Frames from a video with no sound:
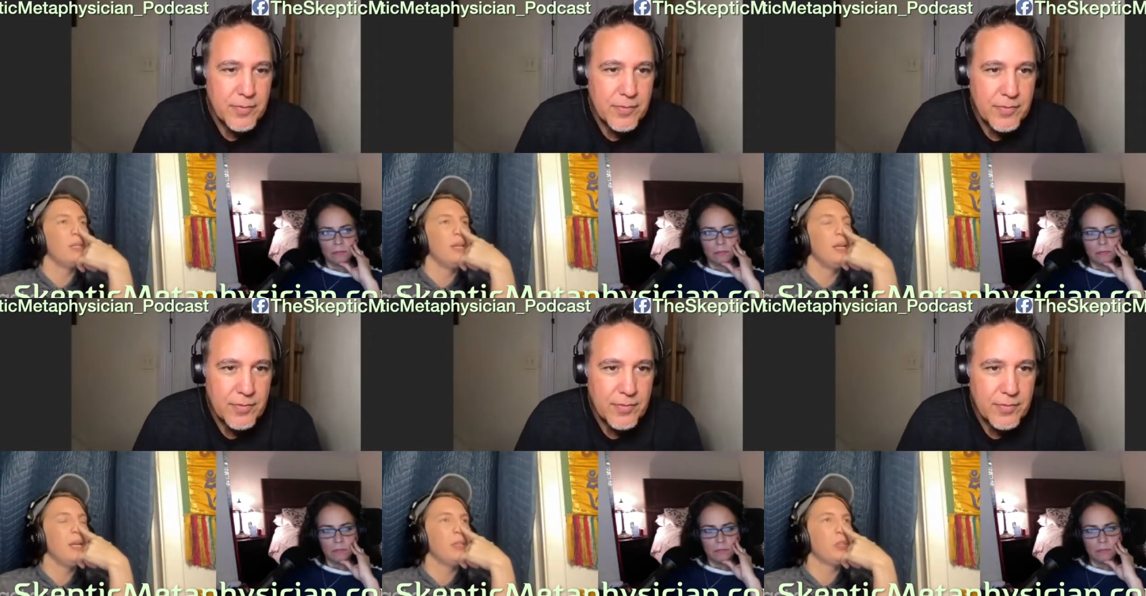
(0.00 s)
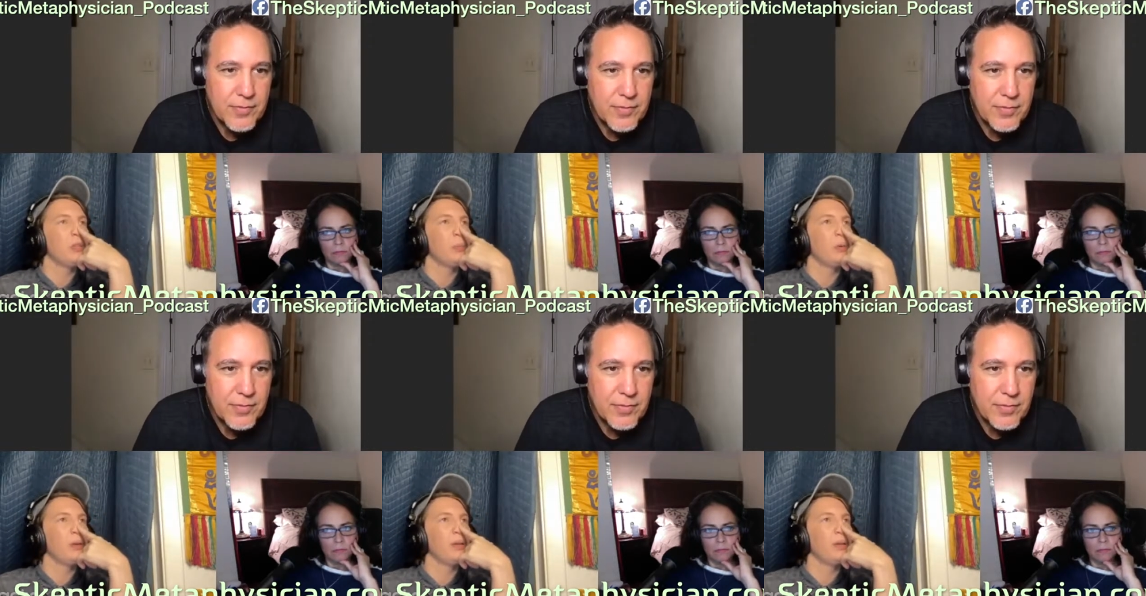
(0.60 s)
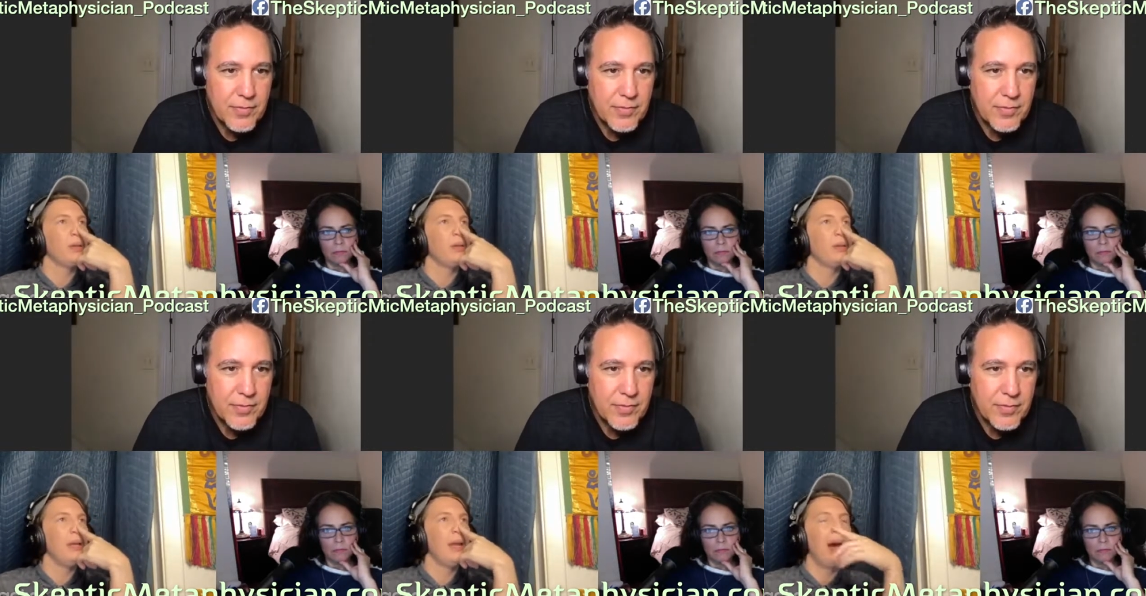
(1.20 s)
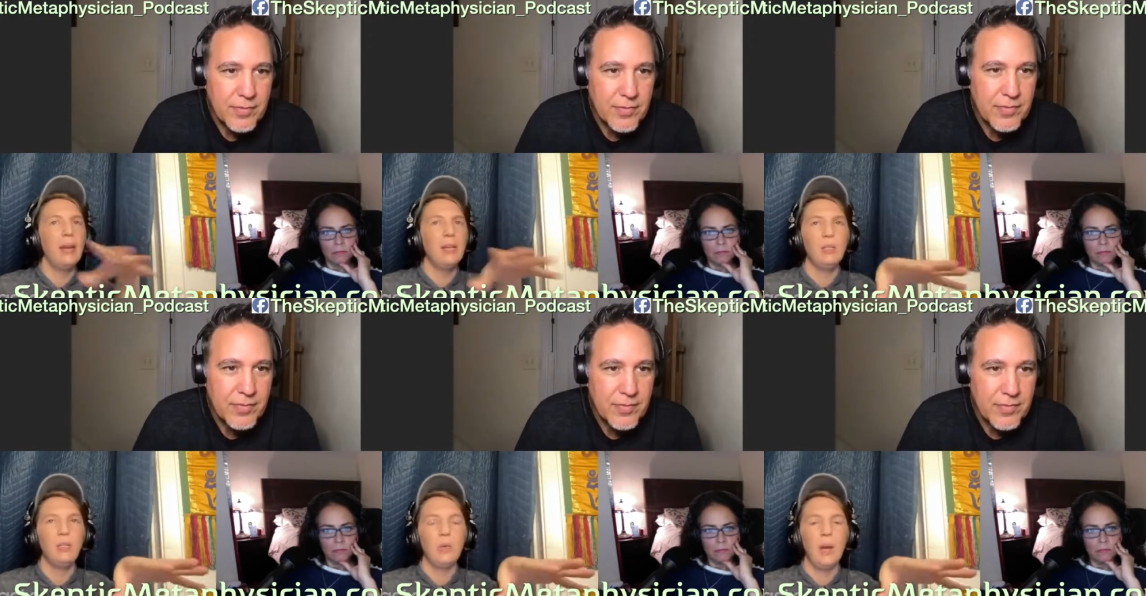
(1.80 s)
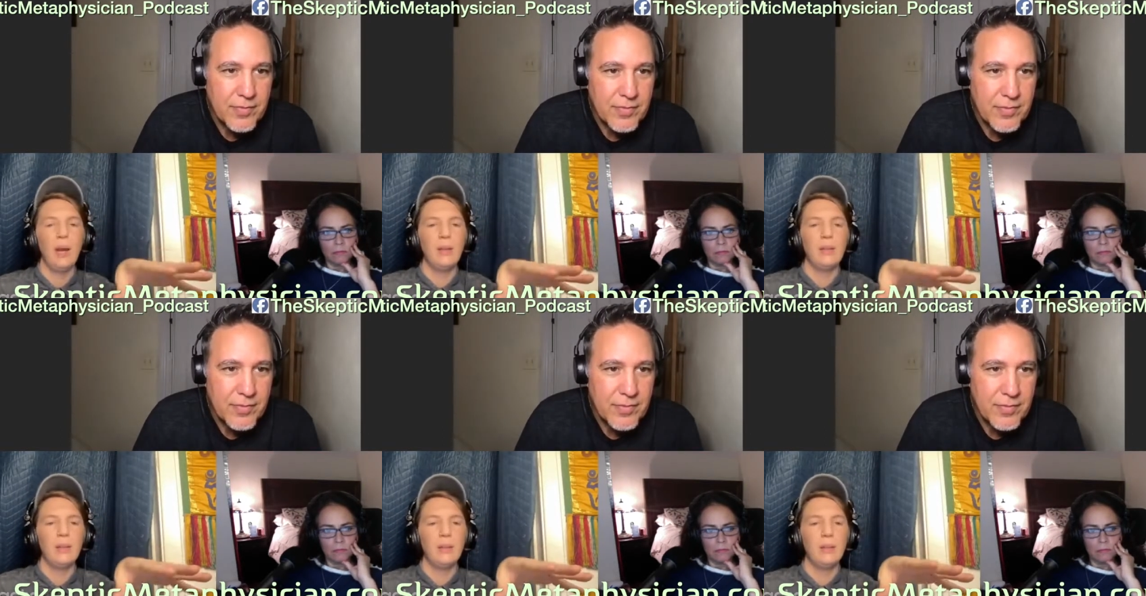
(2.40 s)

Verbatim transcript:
Speaker 1: for Teenagers book, and I too had